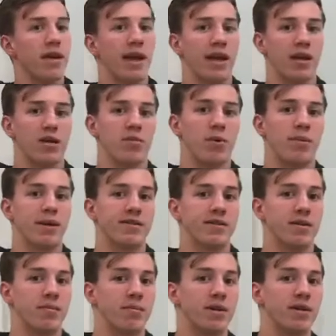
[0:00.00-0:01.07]
angular
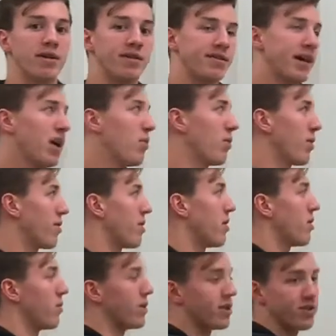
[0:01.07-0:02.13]
momentum downward,
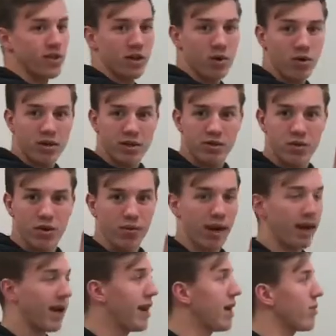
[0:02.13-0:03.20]
which, according to our
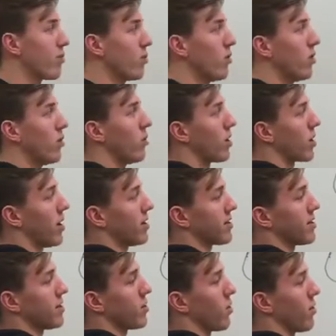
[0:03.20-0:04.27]
right-hand rule, will cause
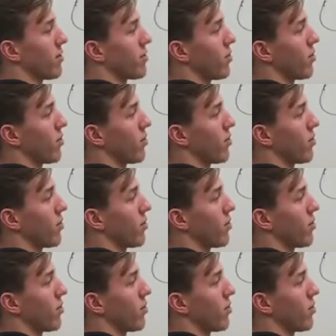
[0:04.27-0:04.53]
the door to